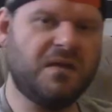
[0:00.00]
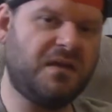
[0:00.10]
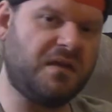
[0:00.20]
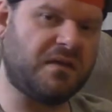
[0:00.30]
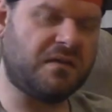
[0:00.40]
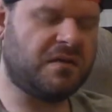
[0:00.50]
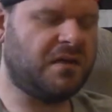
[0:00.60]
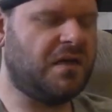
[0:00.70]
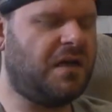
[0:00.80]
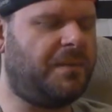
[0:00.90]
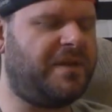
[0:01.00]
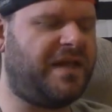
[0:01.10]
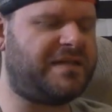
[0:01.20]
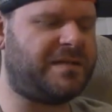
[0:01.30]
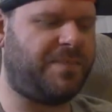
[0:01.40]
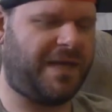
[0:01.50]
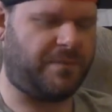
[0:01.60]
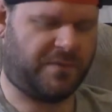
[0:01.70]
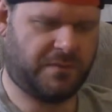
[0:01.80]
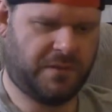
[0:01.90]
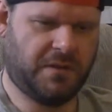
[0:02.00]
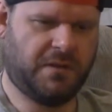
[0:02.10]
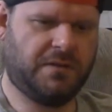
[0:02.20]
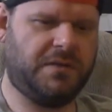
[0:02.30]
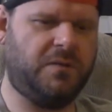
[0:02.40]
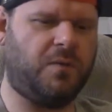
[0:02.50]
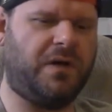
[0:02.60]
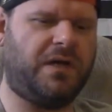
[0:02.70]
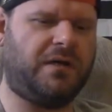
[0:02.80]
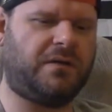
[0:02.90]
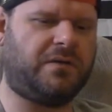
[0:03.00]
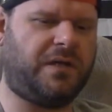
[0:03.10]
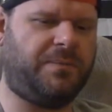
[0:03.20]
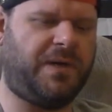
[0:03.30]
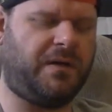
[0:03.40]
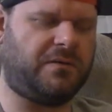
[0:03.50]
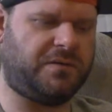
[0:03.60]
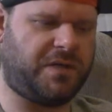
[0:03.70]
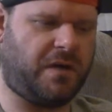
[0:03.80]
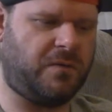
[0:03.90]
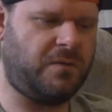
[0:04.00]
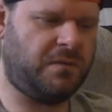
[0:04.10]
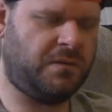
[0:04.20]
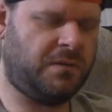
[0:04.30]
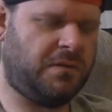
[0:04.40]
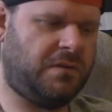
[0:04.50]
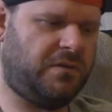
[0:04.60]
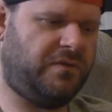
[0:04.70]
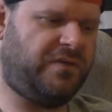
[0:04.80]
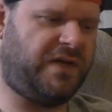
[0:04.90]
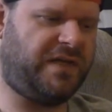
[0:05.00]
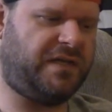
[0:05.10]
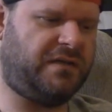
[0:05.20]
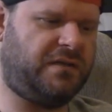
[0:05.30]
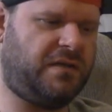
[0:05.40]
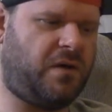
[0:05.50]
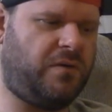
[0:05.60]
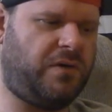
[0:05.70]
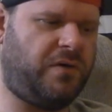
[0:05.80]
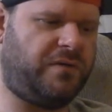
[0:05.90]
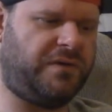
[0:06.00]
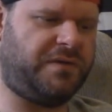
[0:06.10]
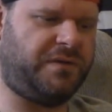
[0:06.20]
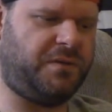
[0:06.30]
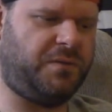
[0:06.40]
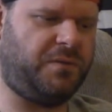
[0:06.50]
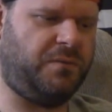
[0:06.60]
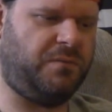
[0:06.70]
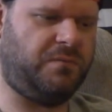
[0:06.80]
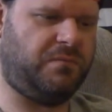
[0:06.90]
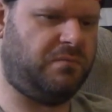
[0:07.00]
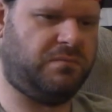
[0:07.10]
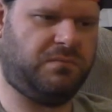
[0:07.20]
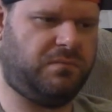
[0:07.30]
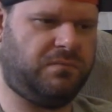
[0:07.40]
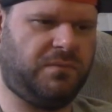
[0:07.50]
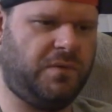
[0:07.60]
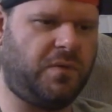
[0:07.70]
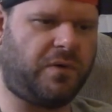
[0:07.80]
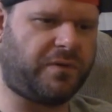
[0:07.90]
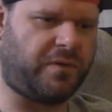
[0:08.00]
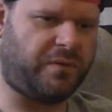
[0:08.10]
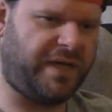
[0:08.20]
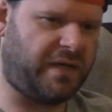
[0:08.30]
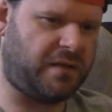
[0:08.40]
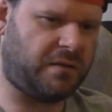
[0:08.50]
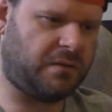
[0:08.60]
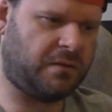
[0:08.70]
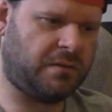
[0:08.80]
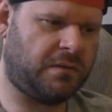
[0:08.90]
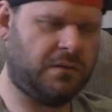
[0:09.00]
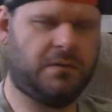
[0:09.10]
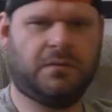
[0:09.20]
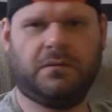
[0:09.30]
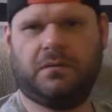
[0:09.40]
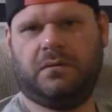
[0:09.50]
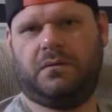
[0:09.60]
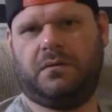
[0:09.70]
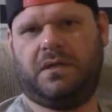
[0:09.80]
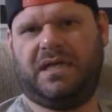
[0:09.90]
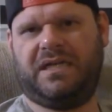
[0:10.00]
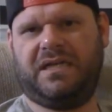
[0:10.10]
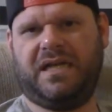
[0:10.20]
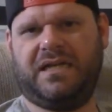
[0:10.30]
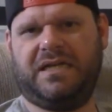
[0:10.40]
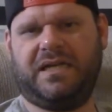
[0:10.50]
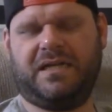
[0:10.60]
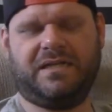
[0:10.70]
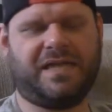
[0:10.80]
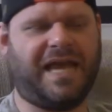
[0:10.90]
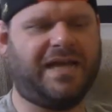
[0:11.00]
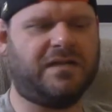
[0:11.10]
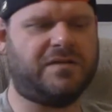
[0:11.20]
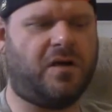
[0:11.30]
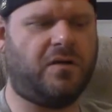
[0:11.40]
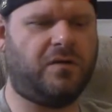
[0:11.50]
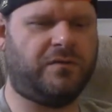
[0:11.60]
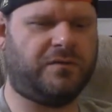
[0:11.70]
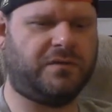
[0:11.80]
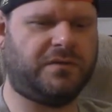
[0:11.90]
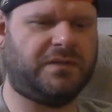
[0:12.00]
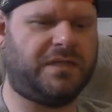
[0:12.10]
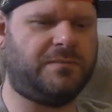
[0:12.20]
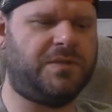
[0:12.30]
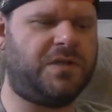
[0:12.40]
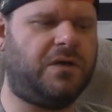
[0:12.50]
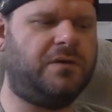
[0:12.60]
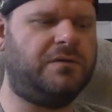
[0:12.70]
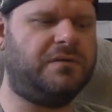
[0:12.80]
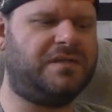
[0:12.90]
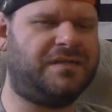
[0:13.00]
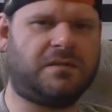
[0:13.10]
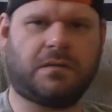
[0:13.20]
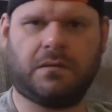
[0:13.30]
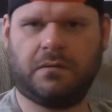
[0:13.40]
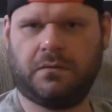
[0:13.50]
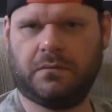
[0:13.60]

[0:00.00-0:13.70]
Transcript: Eh, I mean, that's debatable. Do you want creepy Uncle Joe fucking going over to North Korea and and getting his hands all over Kim Jong Un's sister?